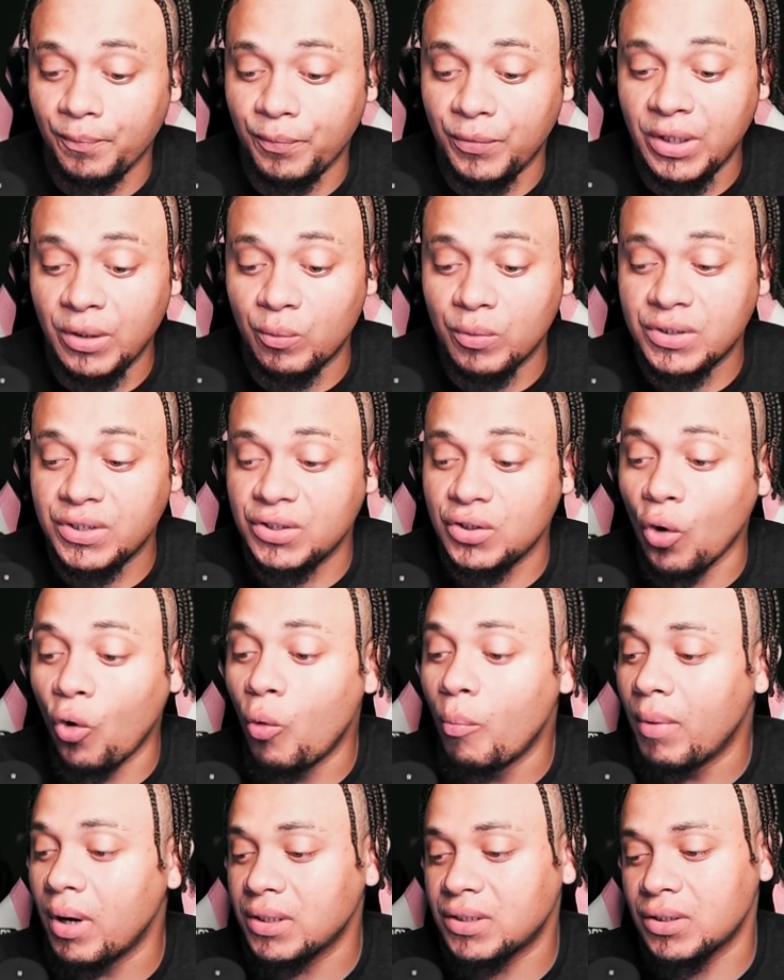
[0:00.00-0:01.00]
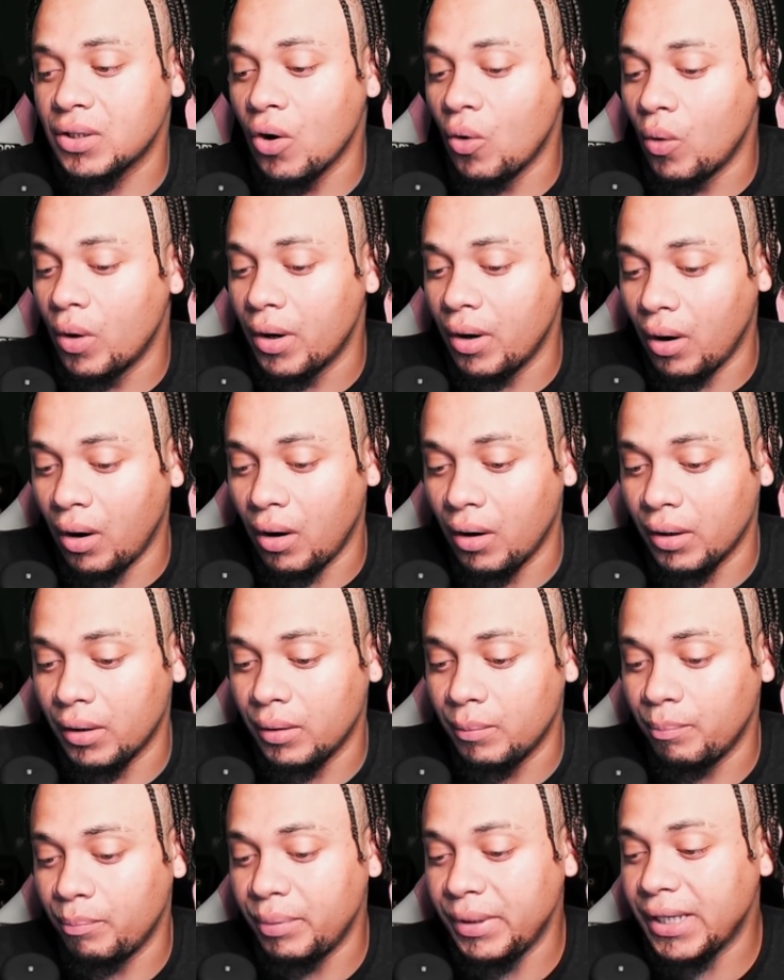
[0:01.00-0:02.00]
There was so much going on
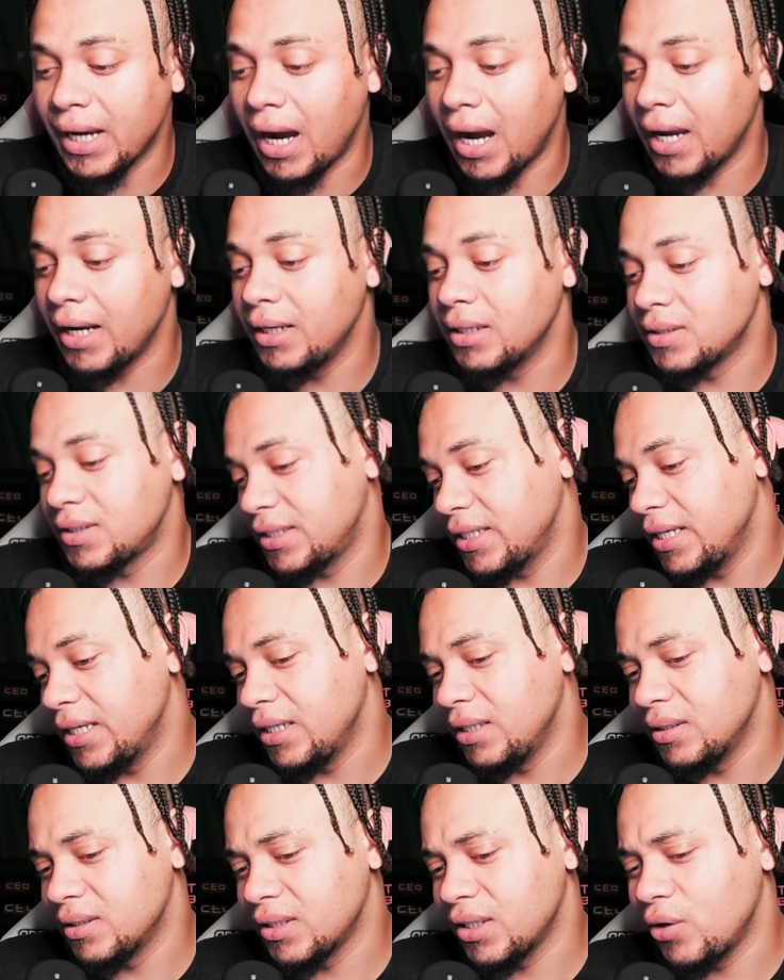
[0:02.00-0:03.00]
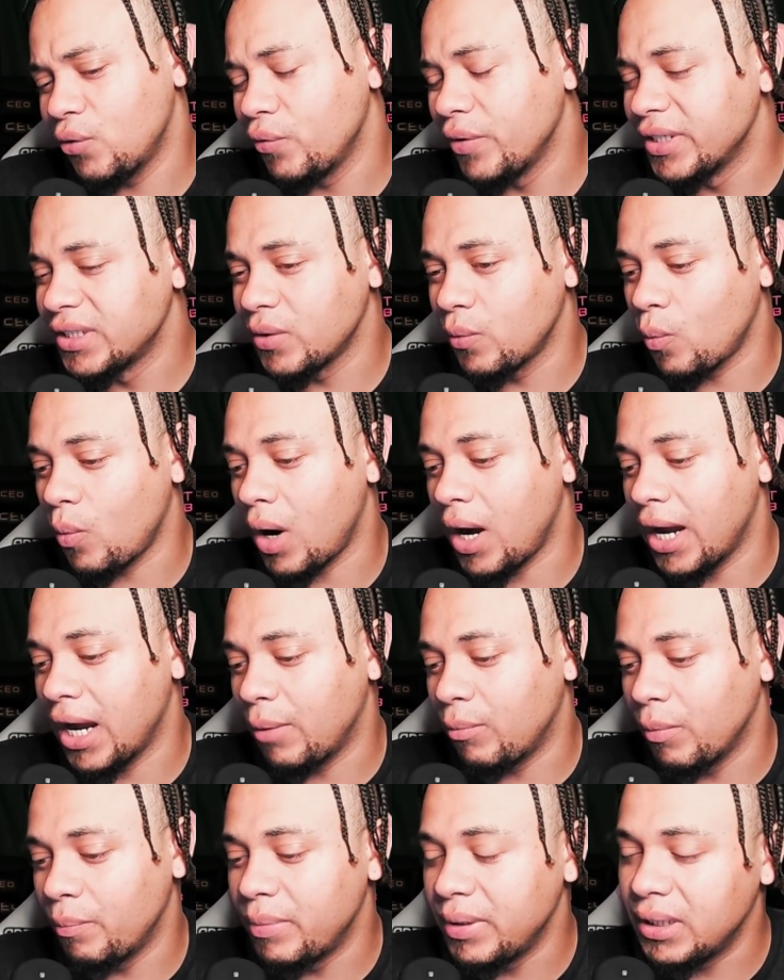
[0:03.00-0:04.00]
behind the scenes. And the reason why I'm
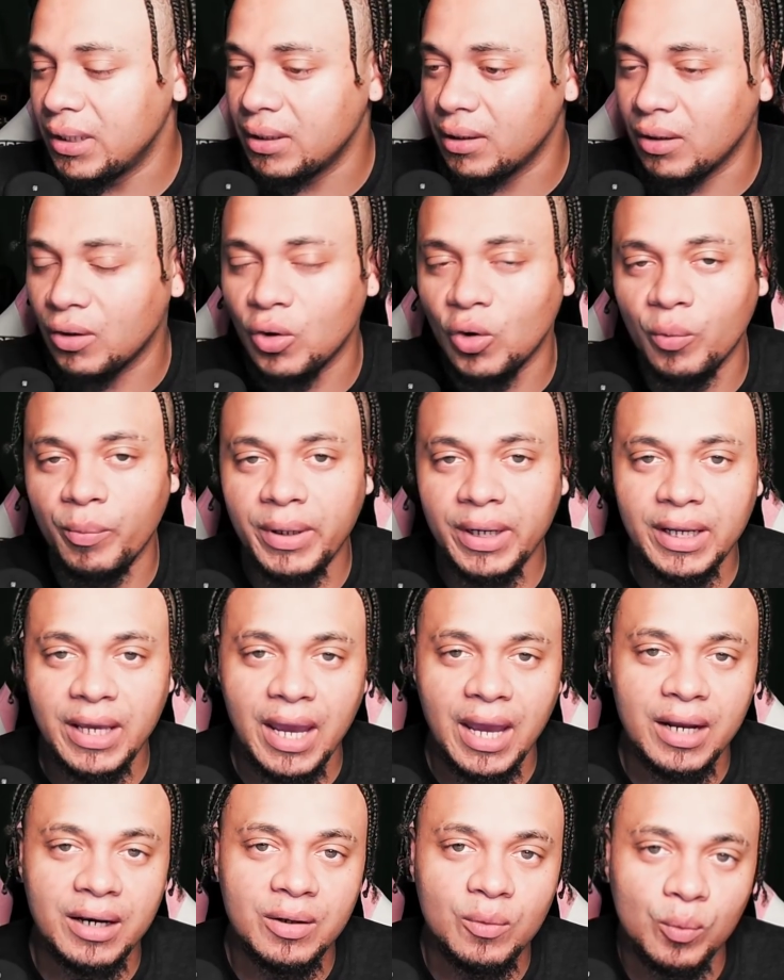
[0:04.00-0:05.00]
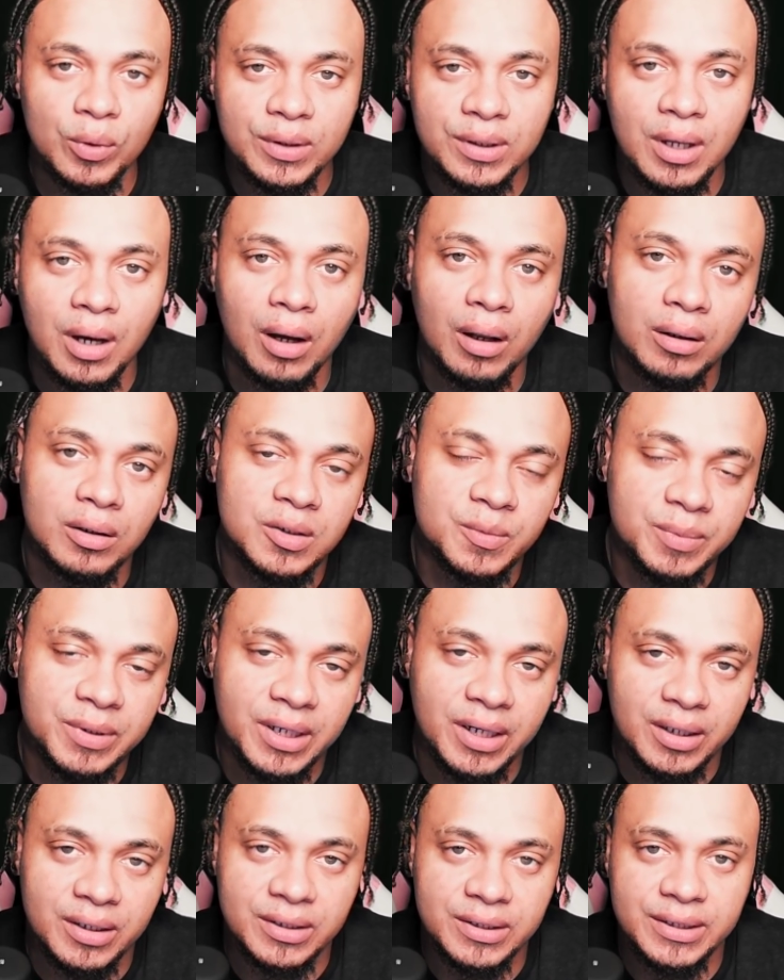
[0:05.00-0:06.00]
going to be a little bit candid with y'all is
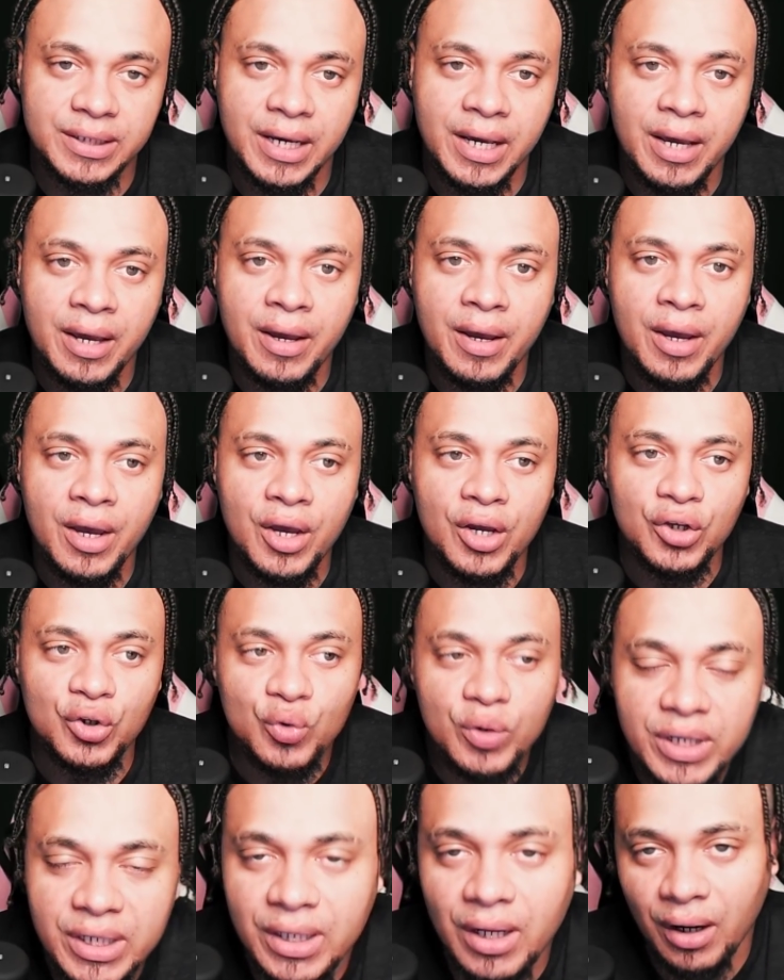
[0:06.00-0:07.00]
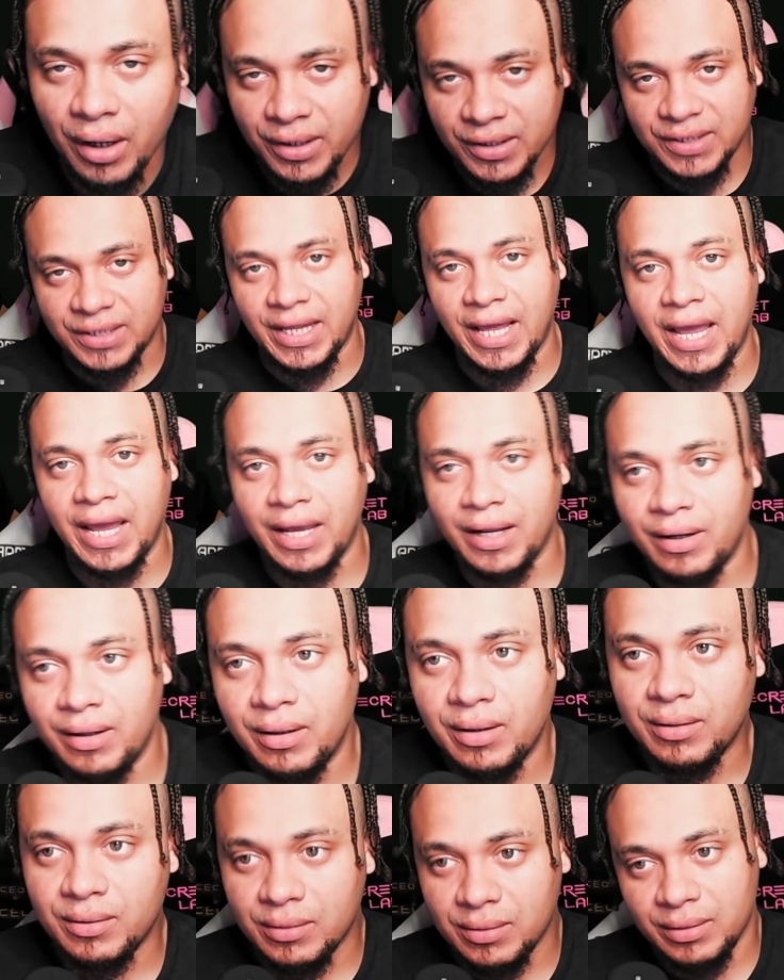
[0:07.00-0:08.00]
because you need to understand,
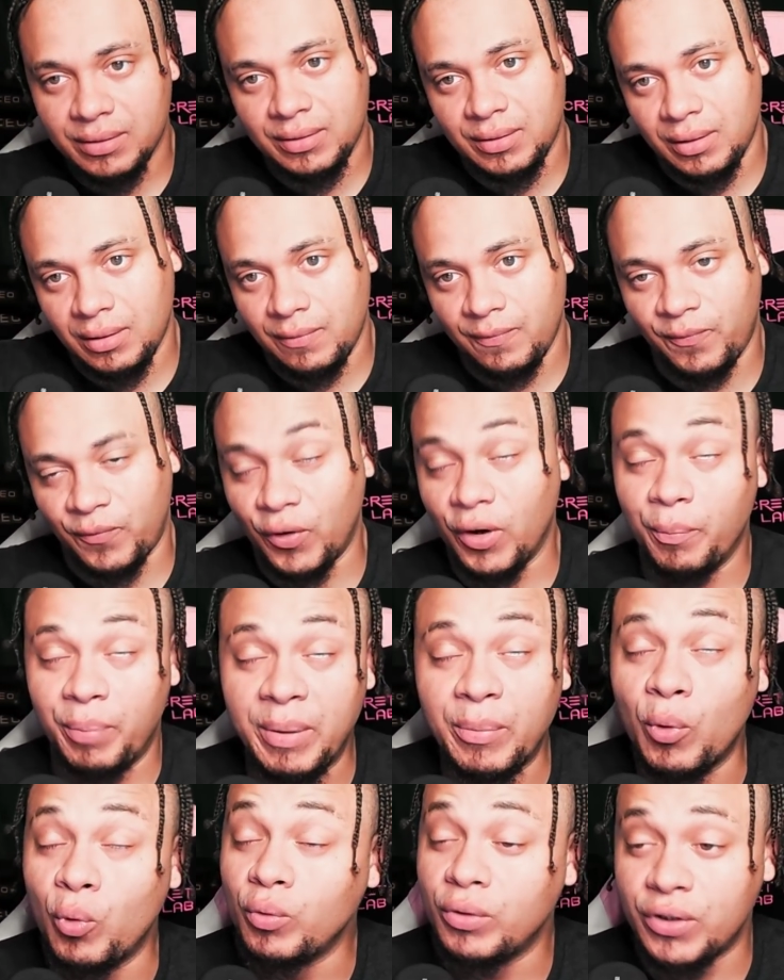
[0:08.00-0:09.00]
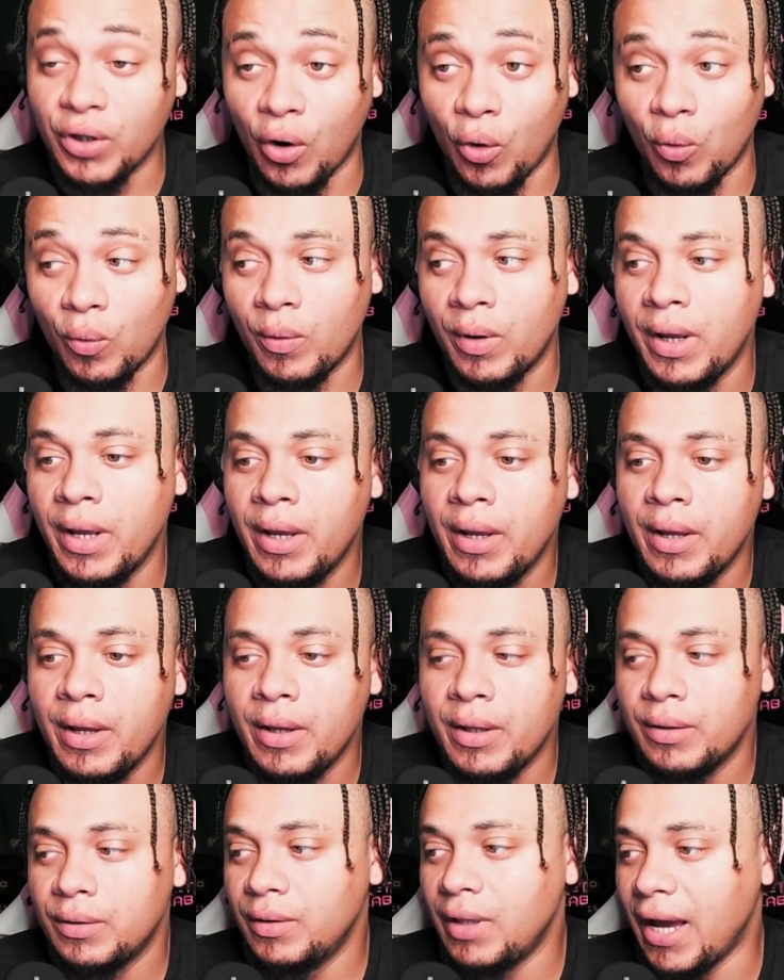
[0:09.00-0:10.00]
for the people who don't,
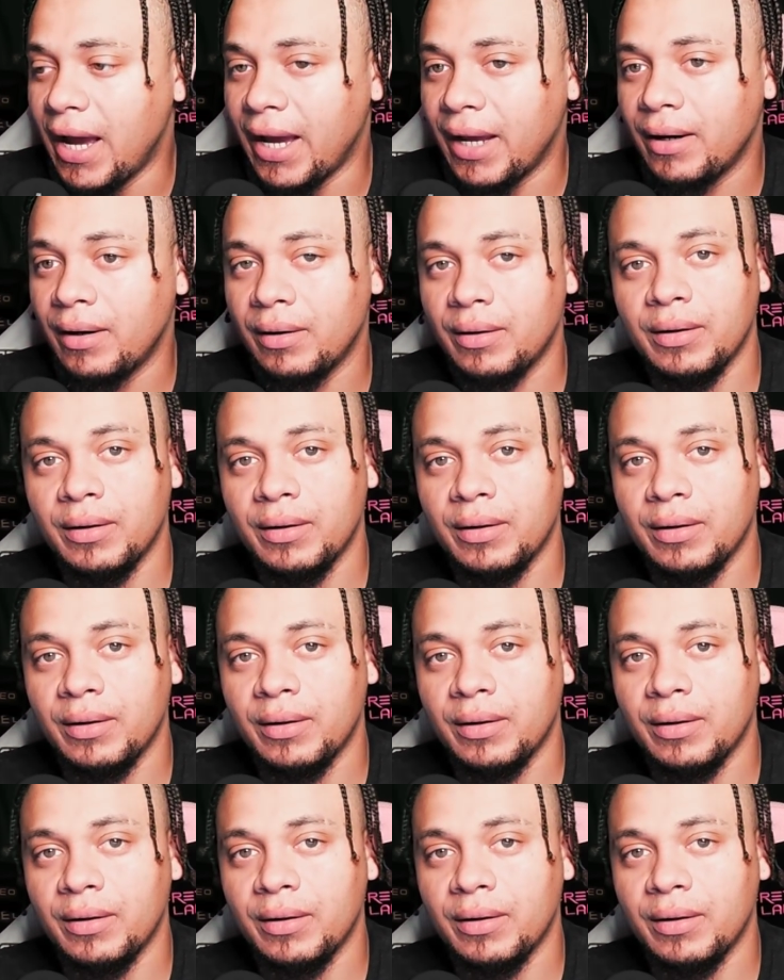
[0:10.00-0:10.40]
that